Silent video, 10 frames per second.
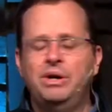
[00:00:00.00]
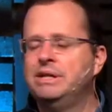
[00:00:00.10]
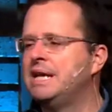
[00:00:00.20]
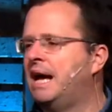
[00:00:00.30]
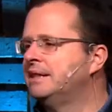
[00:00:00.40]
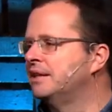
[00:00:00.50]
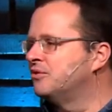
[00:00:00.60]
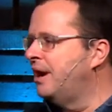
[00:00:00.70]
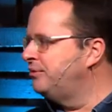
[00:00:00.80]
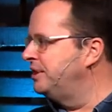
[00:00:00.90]
out that
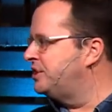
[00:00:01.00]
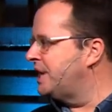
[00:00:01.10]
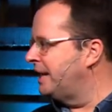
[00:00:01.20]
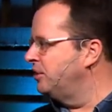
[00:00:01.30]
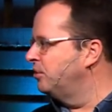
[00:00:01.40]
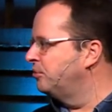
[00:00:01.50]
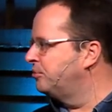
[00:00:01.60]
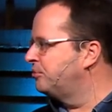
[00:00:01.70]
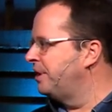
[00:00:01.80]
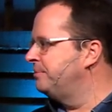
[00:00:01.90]
roughly January or
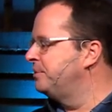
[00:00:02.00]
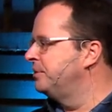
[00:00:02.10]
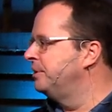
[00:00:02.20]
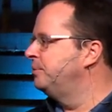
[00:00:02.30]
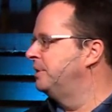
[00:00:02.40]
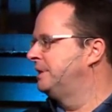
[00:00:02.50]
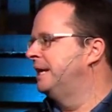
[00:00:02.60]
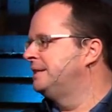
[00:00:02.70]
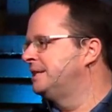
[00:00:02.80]
February we'd get to